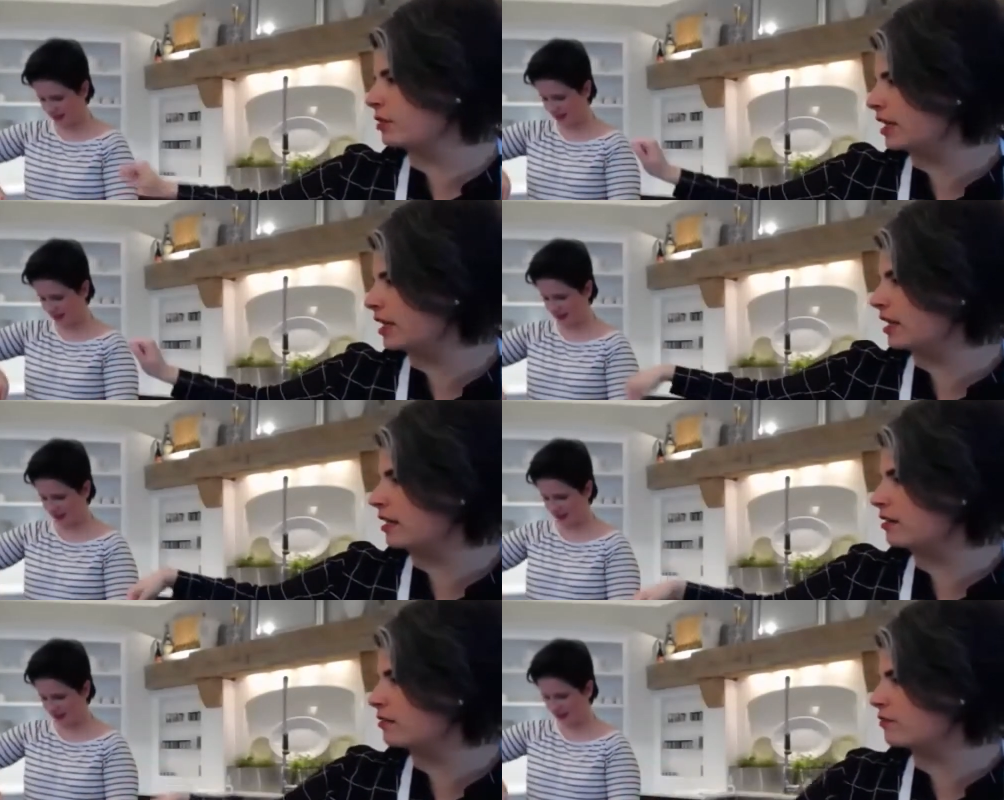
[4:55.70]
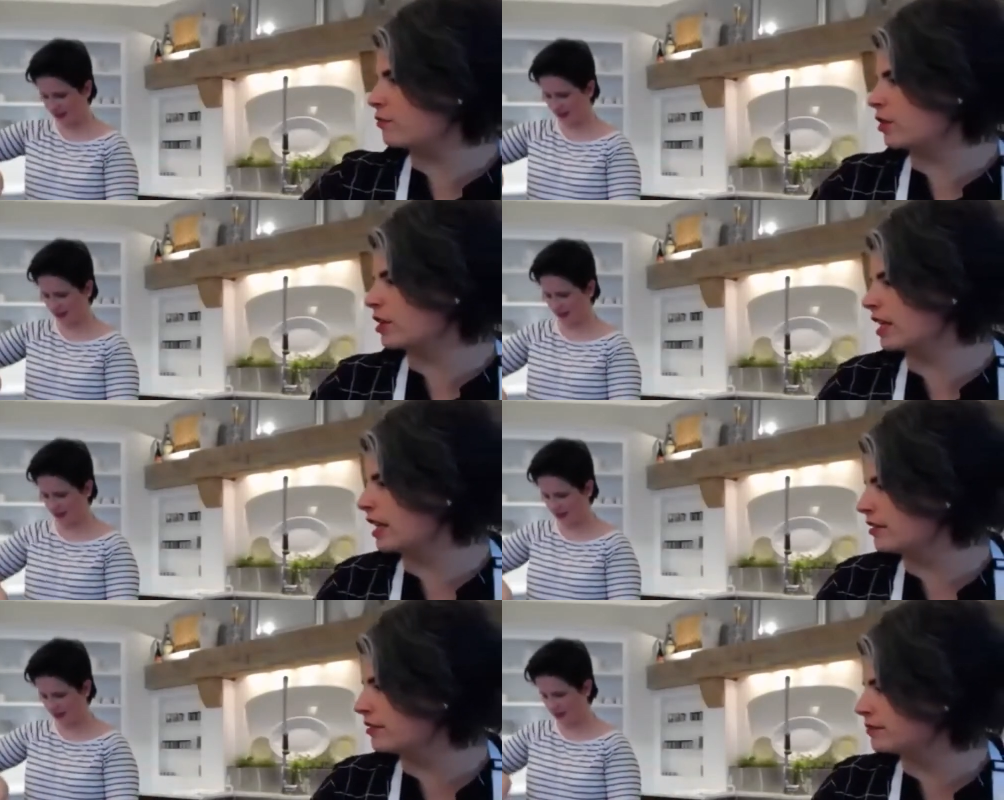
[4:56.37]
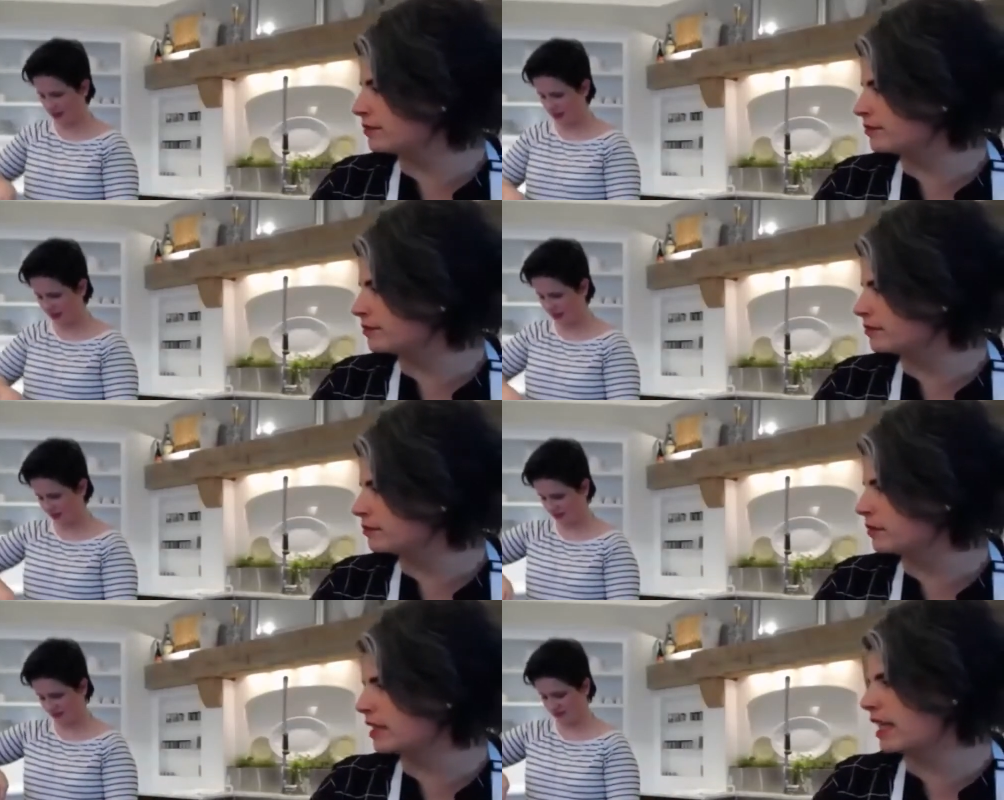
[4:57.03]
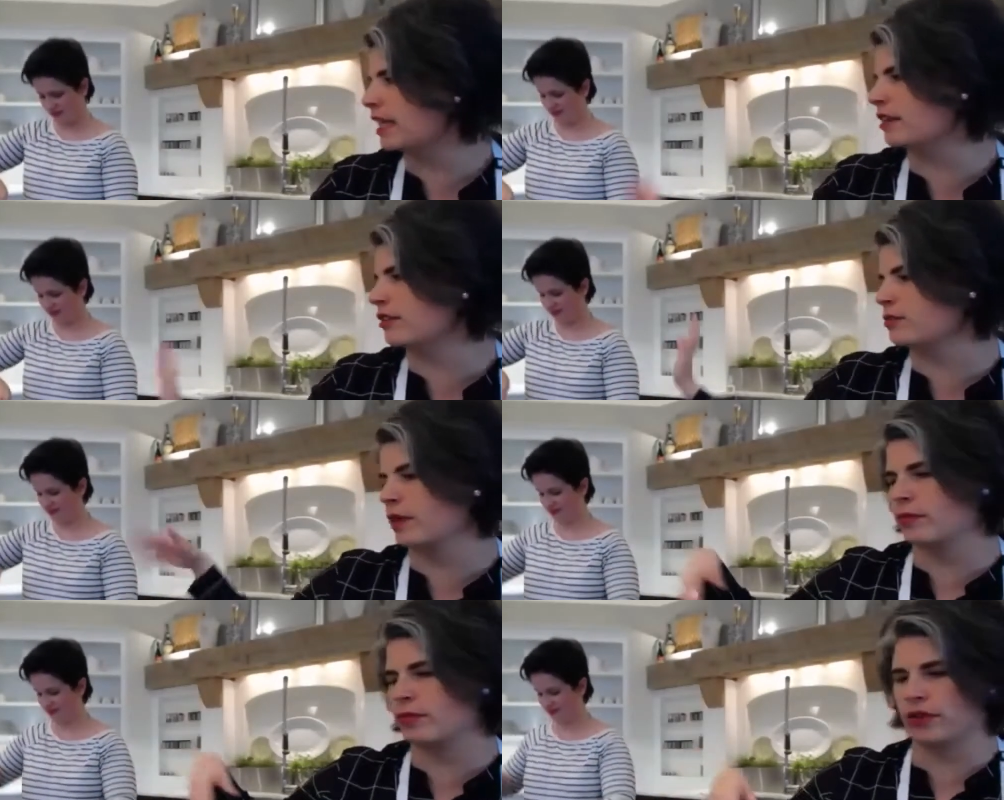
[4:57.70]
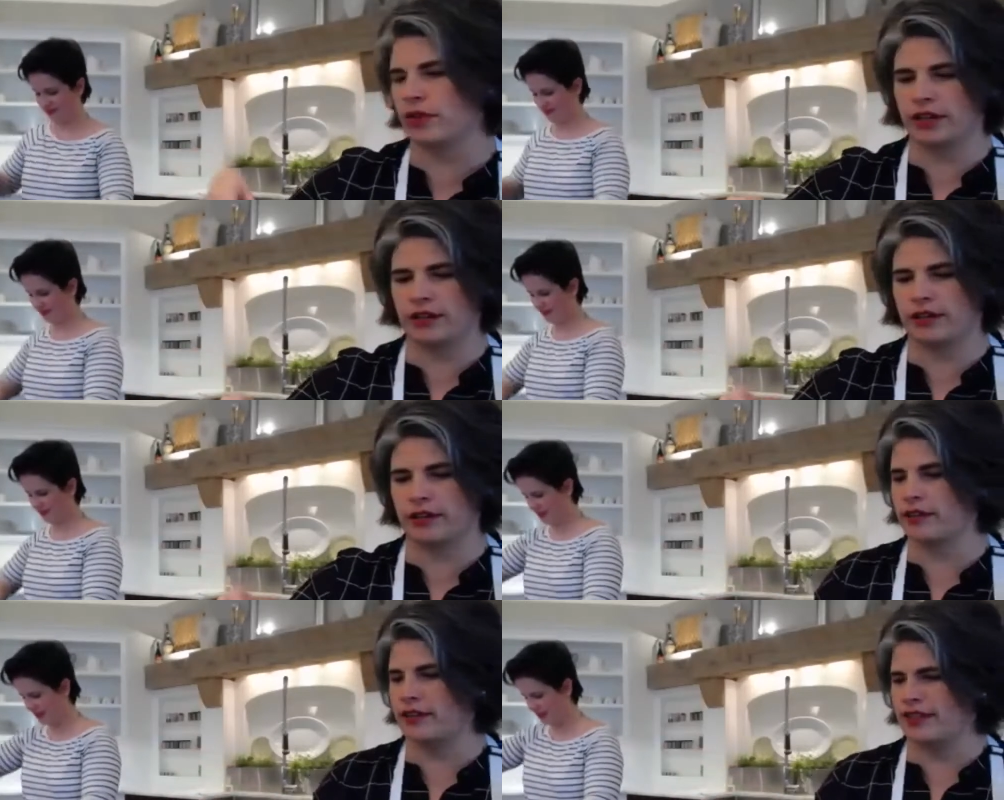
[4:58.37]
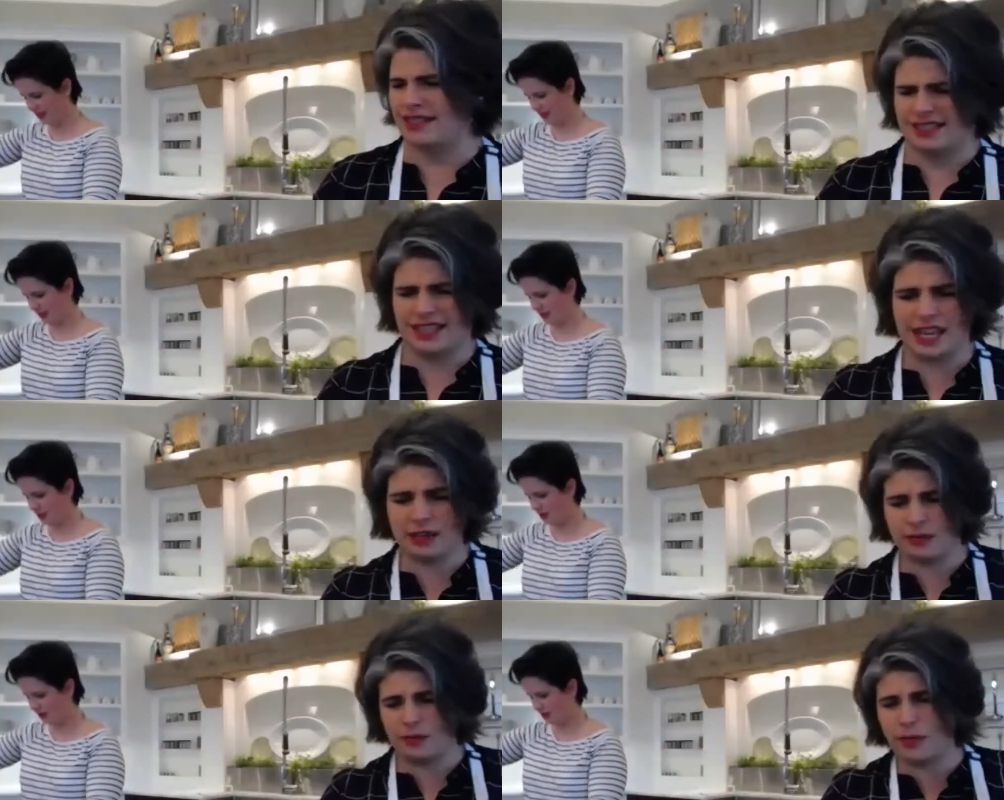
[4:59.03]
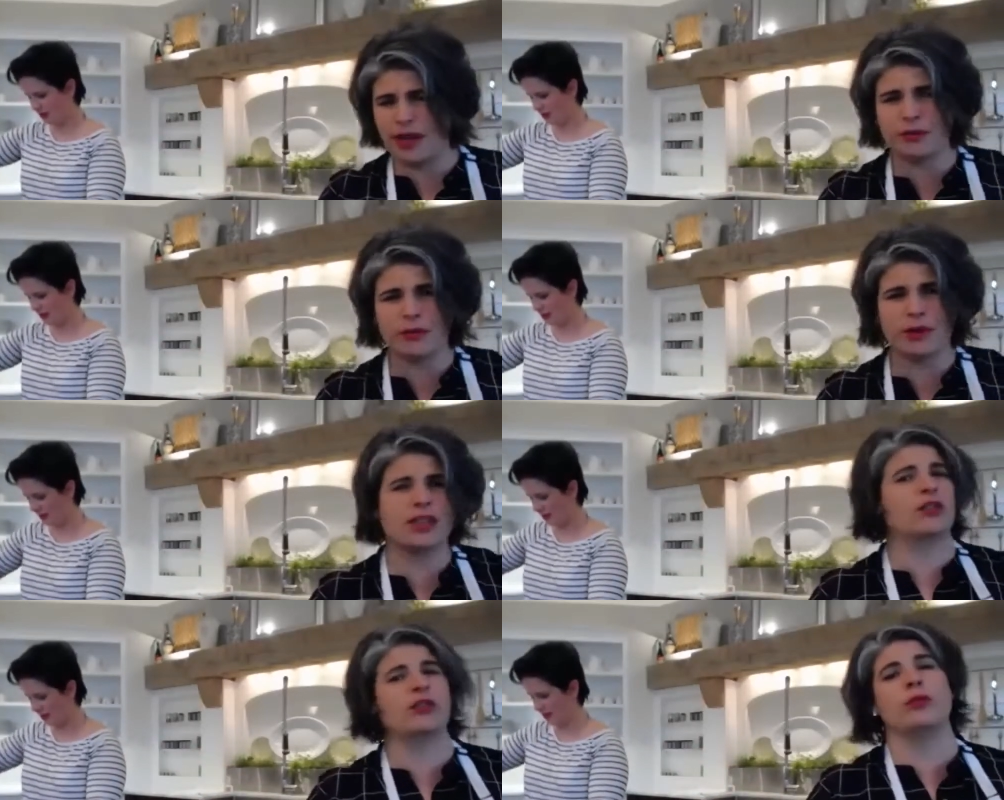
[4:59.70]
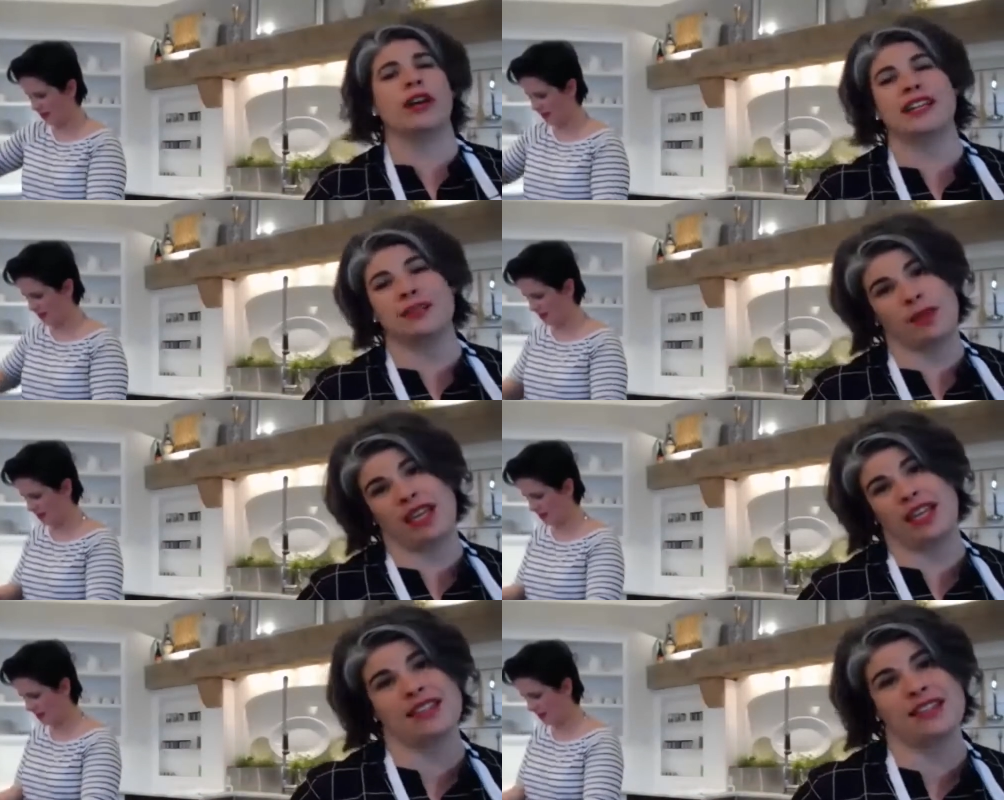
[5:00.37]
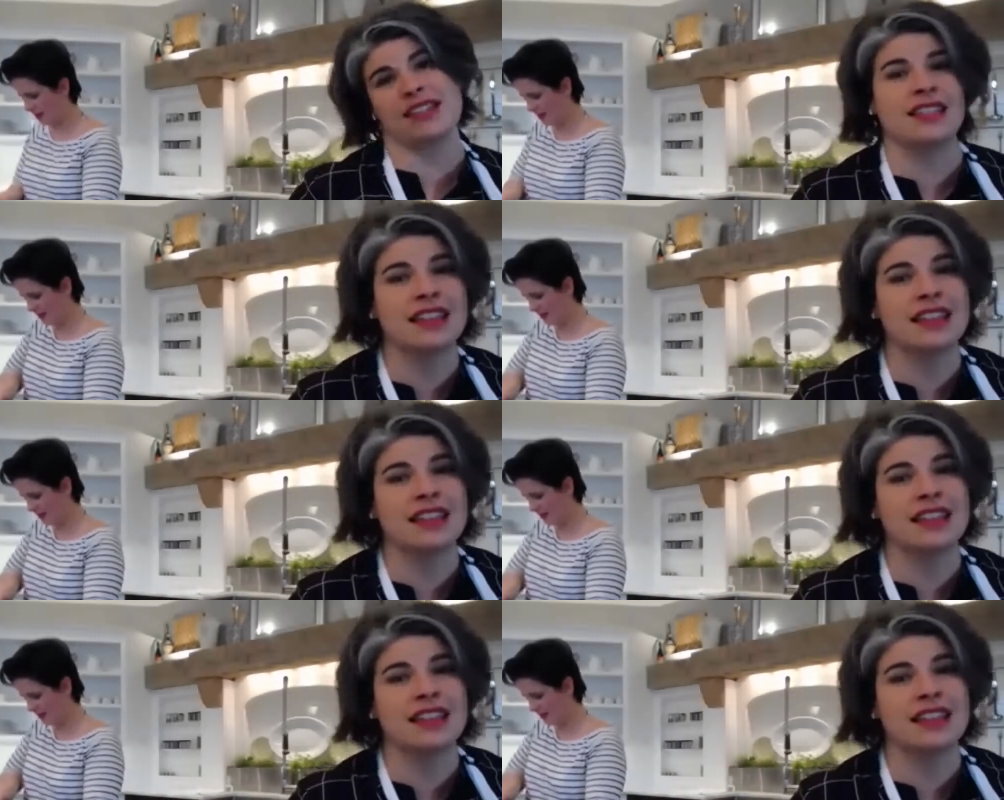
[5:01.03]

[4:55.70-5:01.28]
Speaker 1: it and fork it out. That looks way prettier. And by the way, who asked me? This isn't